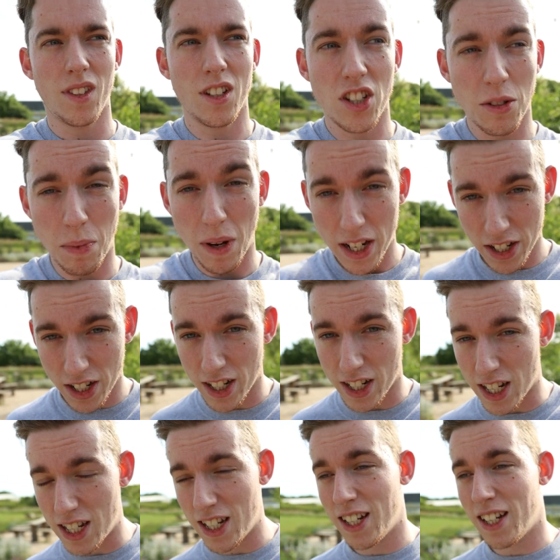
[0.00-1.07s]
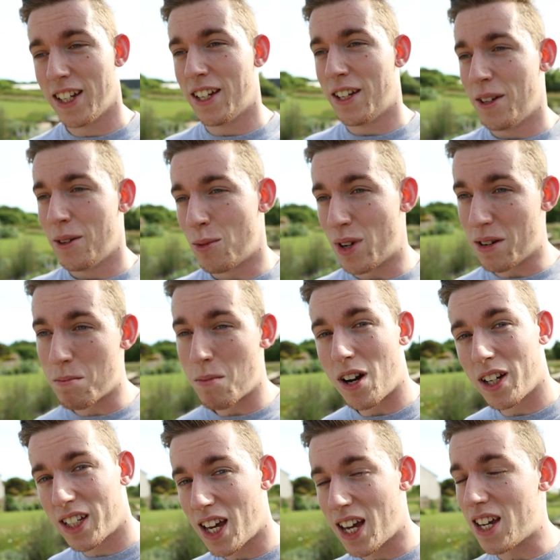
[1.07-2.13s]
especially when in
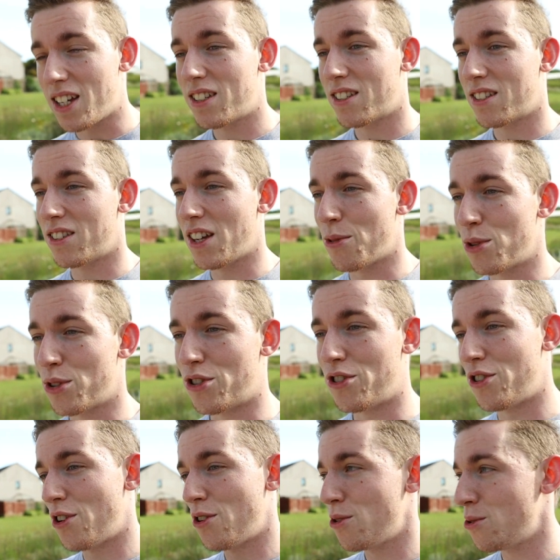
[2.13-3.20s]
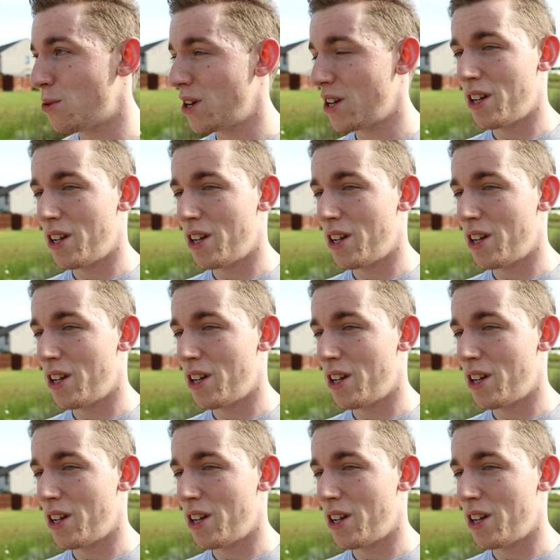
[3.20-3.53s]
my case there was no